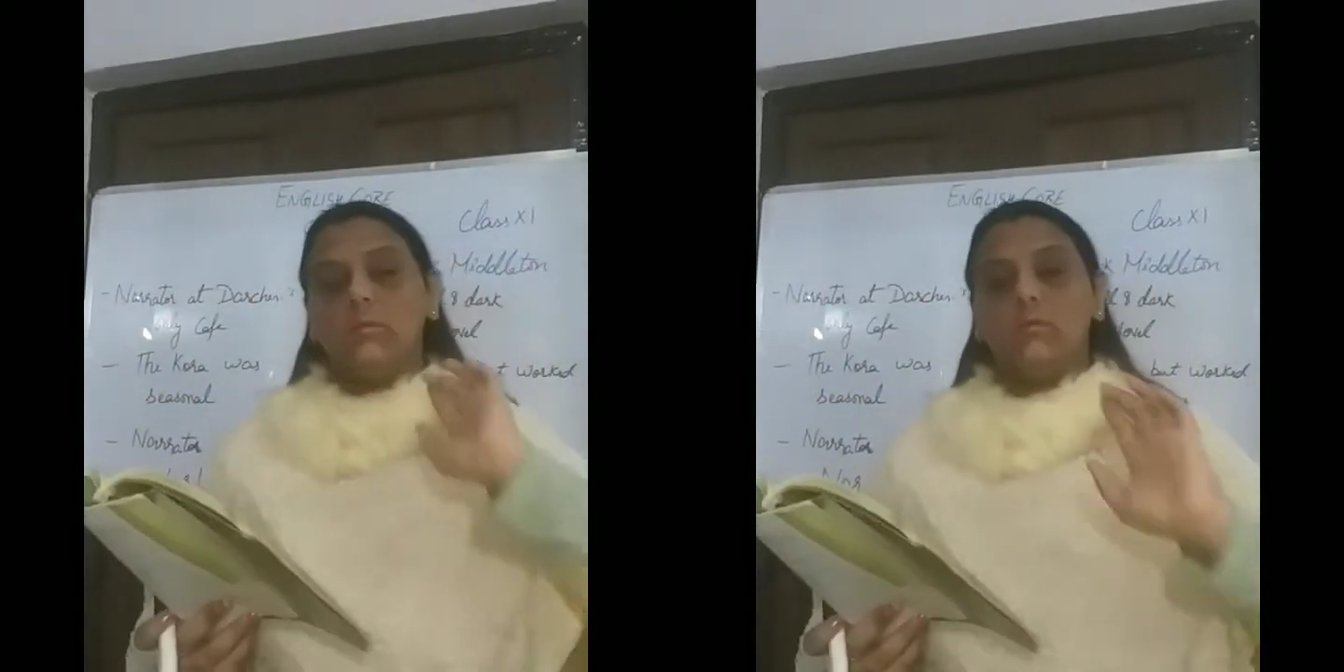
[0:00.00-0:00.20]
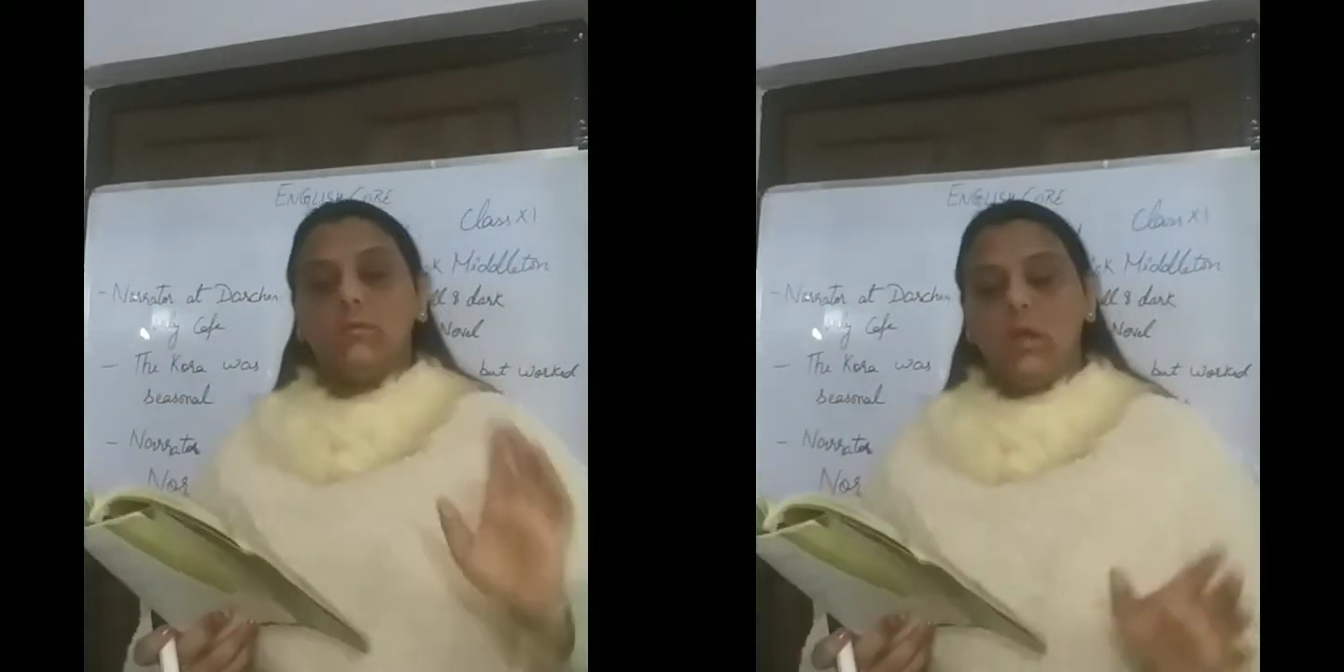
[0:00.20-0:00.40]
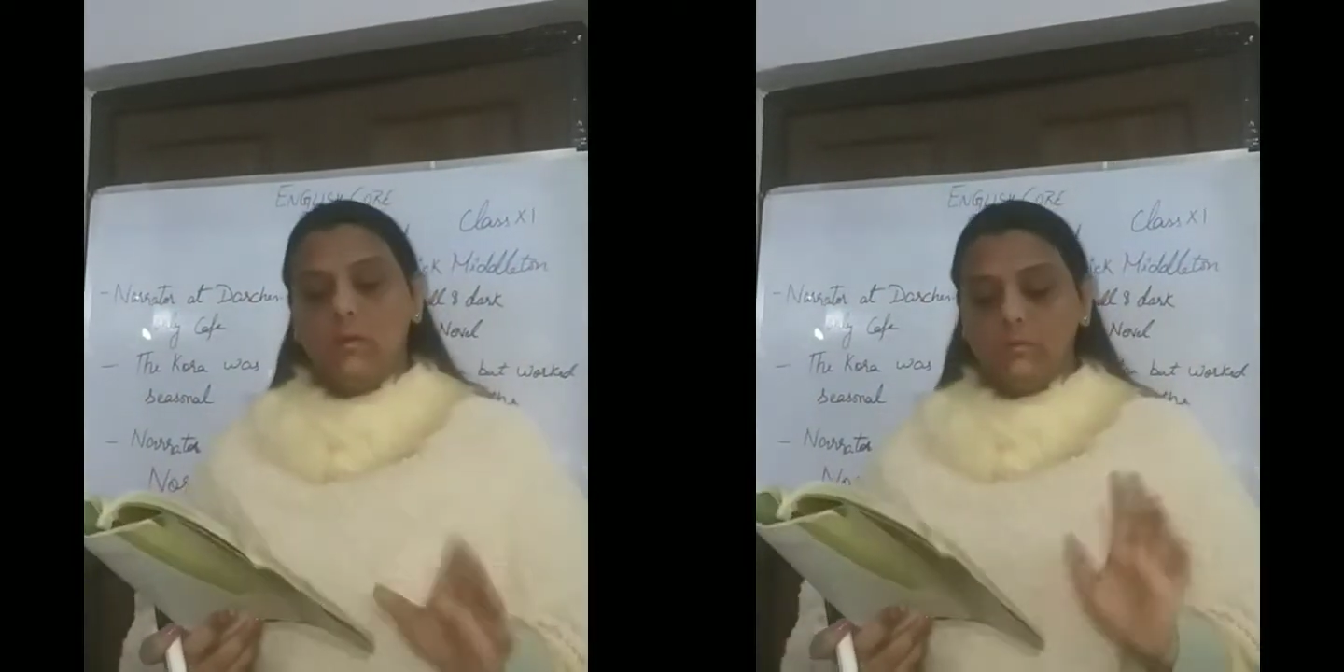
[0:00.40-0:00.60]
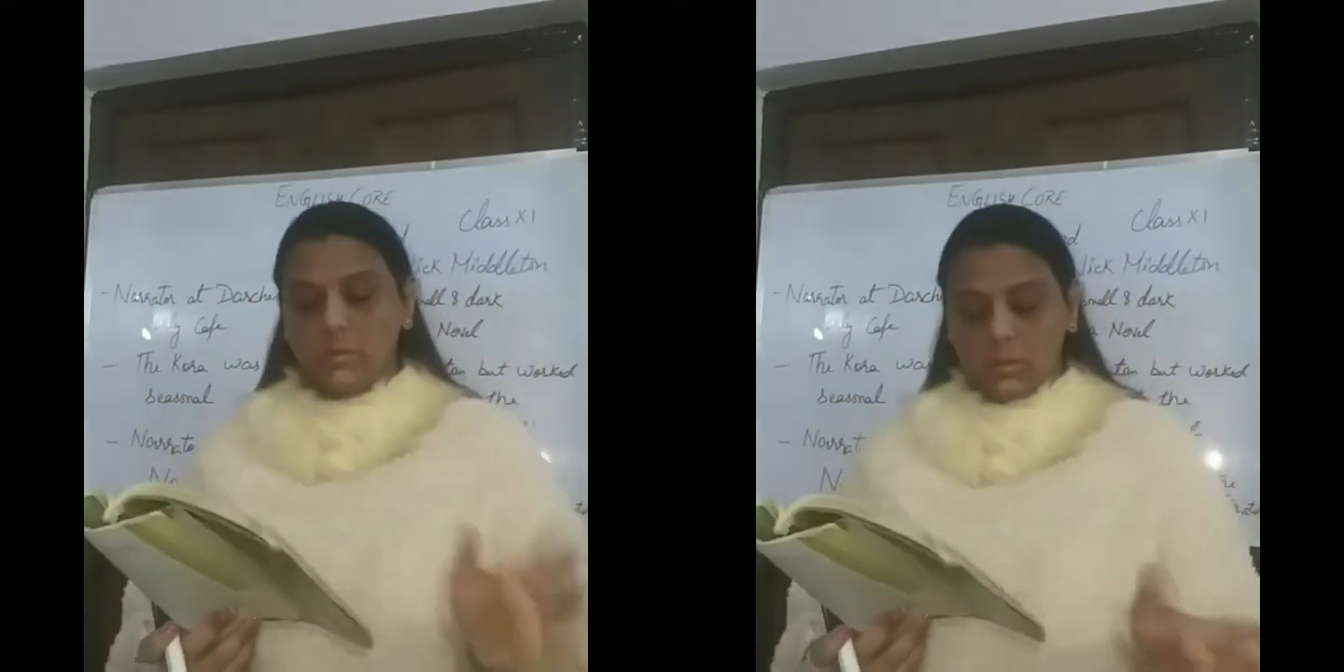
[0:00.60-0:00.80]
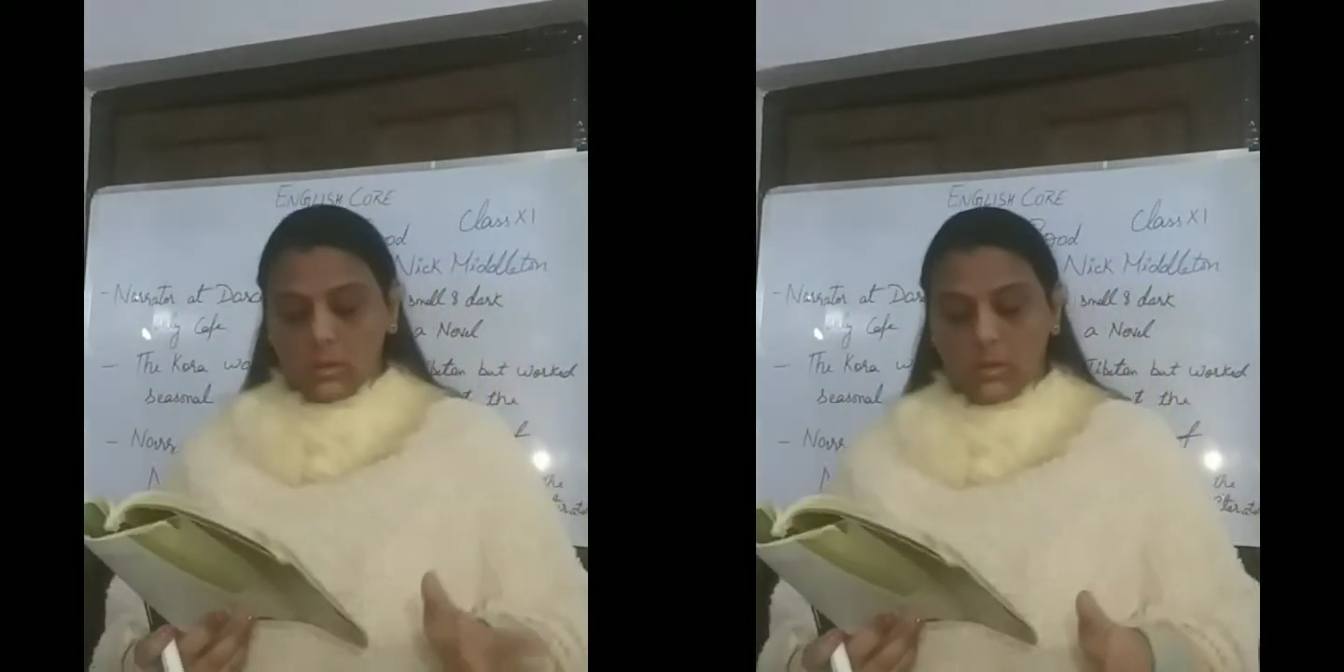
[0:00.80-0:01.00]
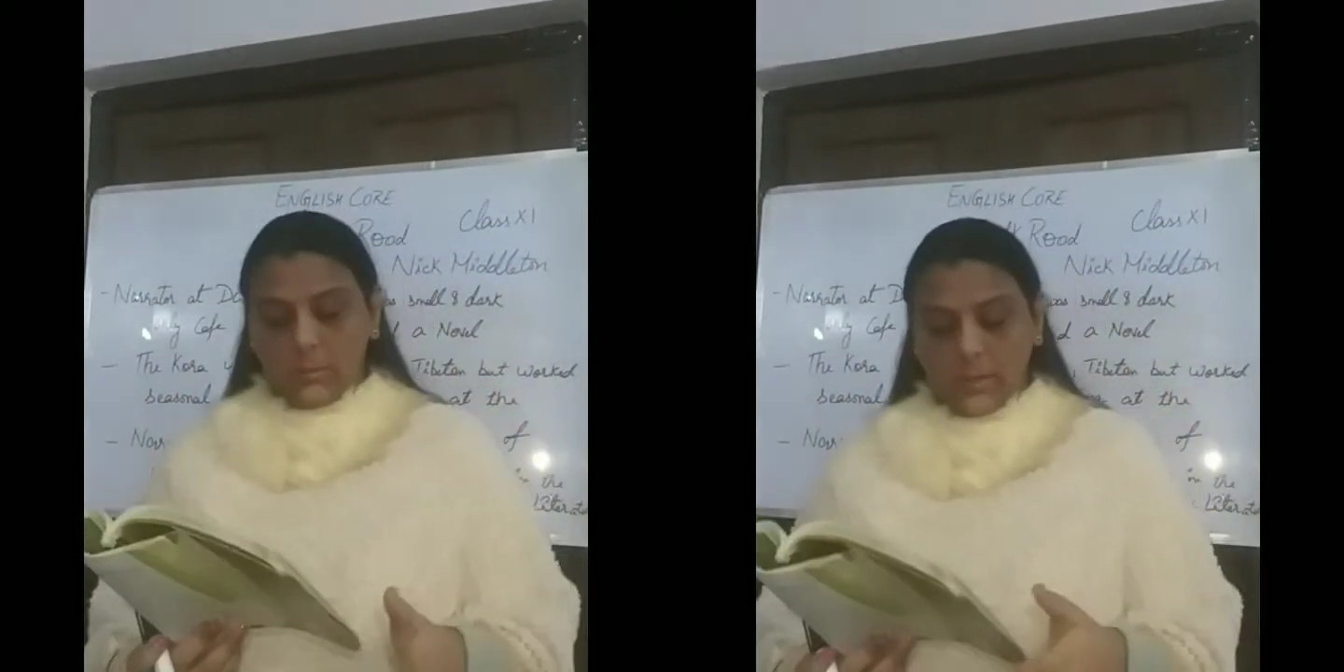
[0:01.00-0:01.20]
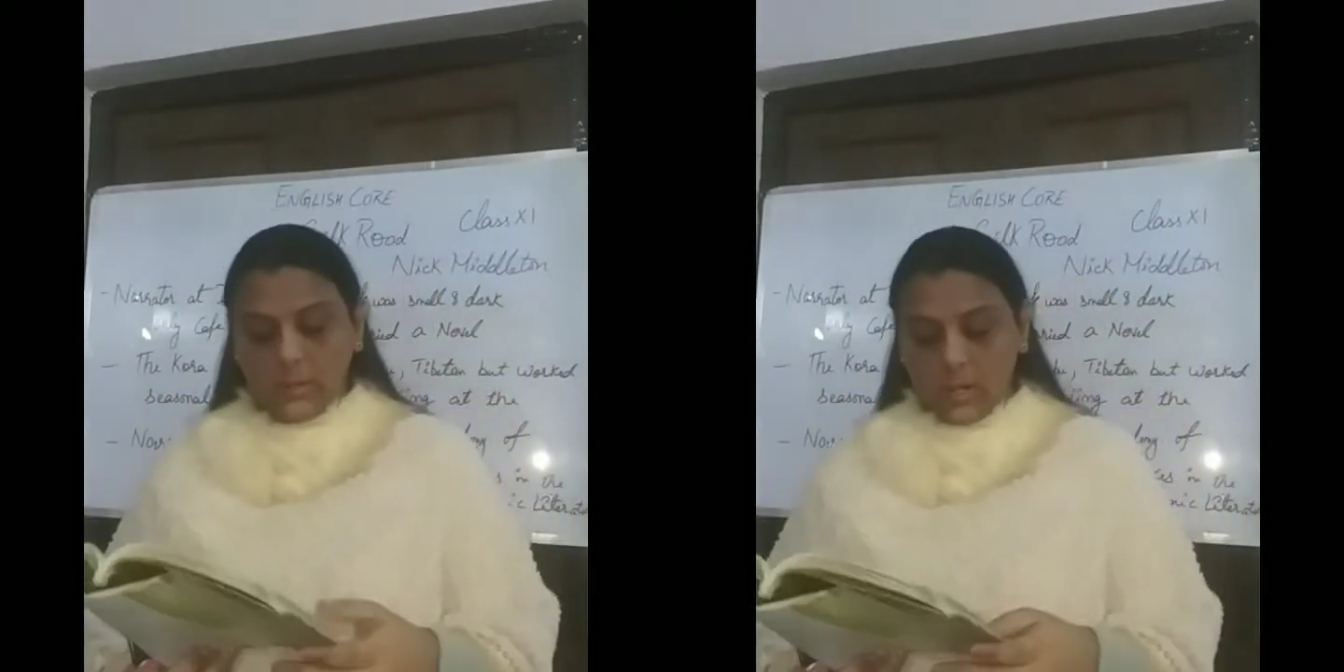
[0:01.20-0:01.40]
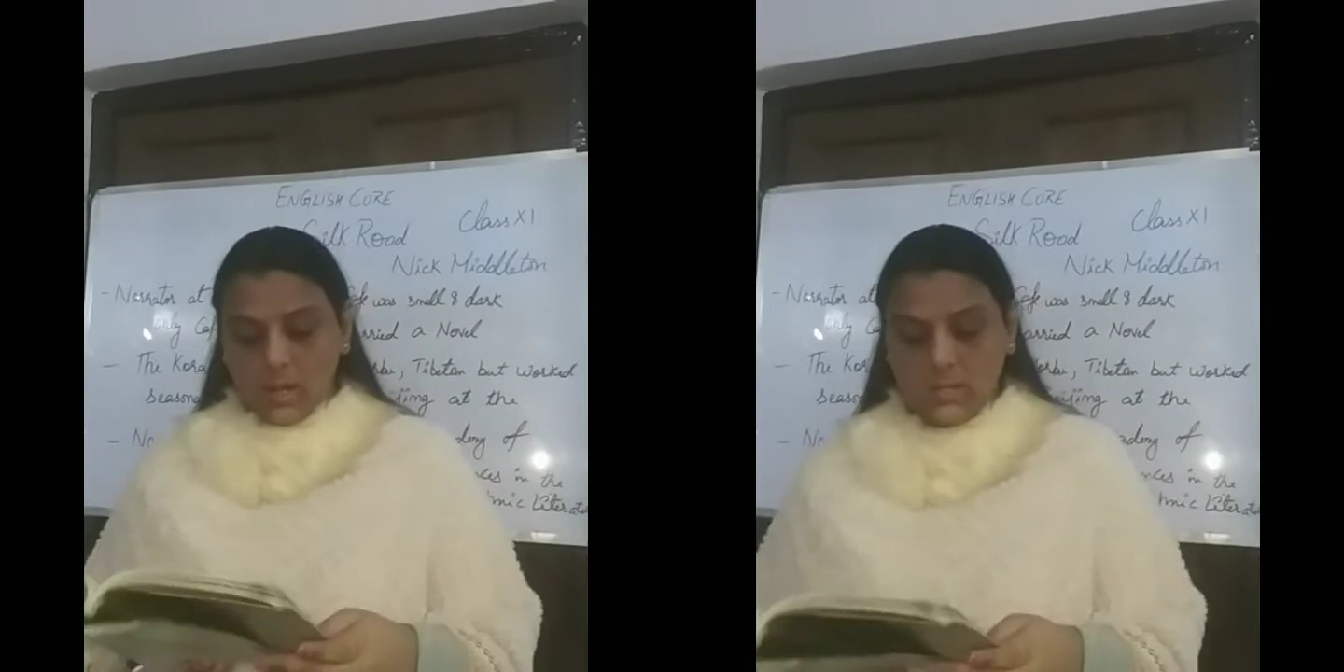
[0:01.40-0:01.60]
We have read
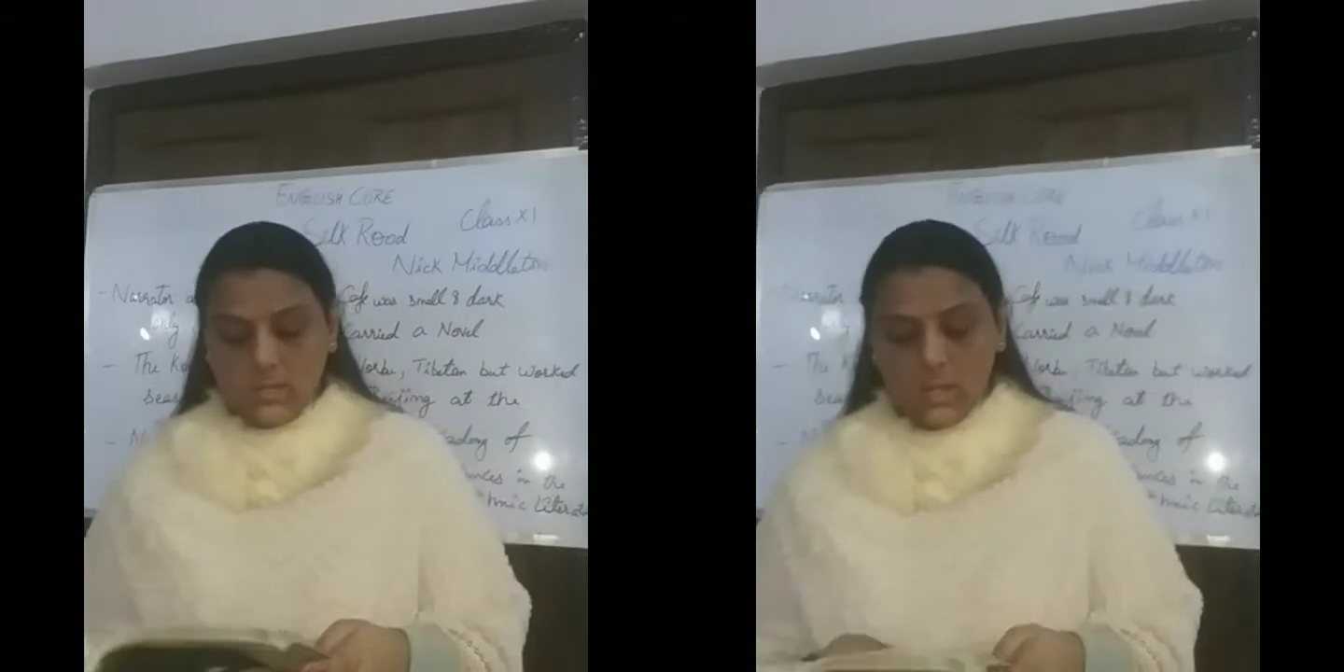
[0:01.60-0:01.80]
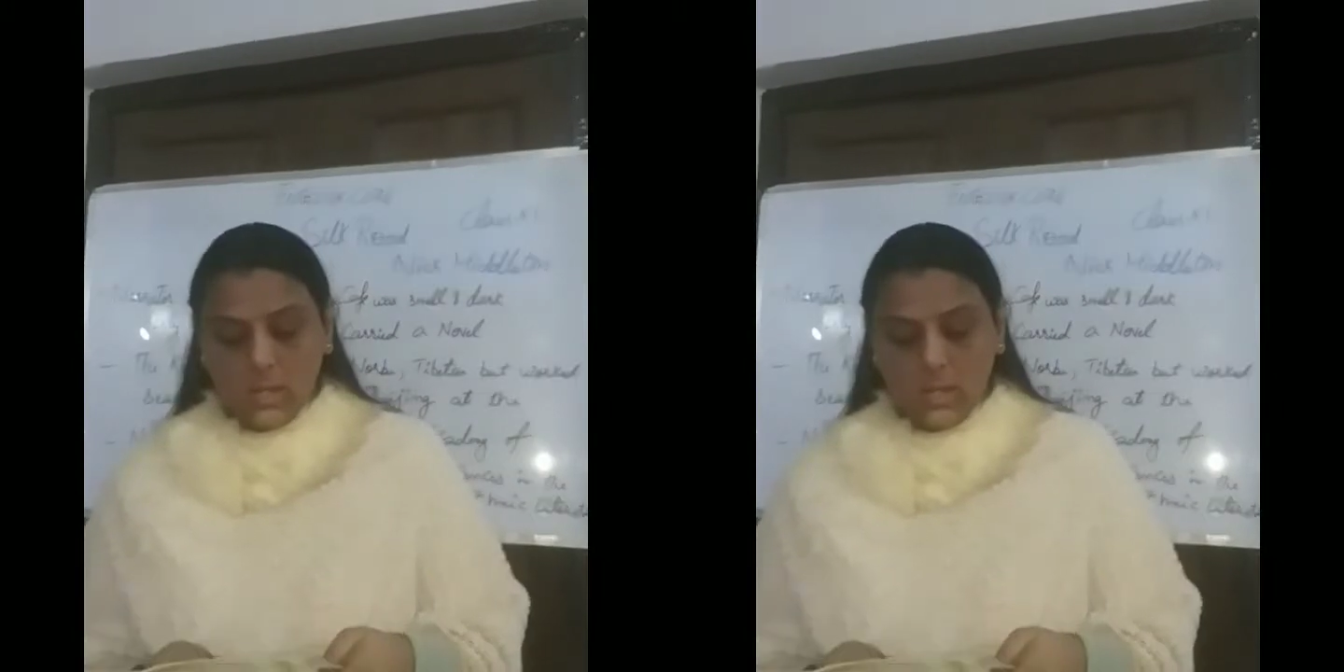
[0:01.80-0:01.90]
the last